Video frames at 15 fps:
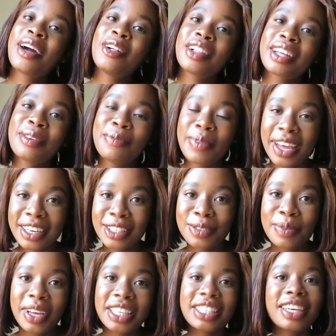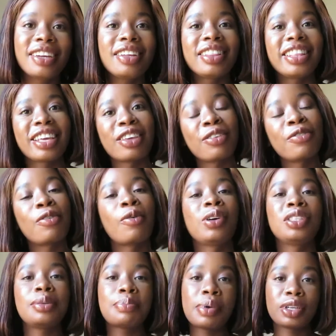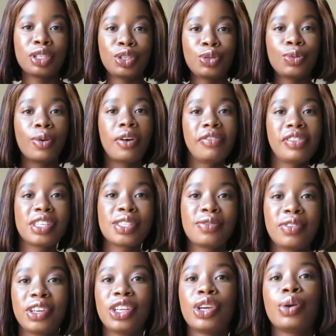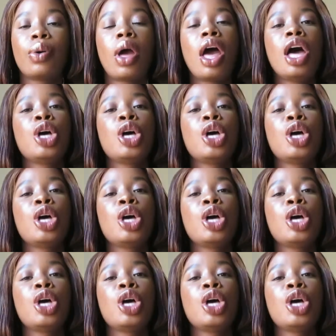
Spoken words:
Welcome back to my channel. Thank you for watching part 2 of this video.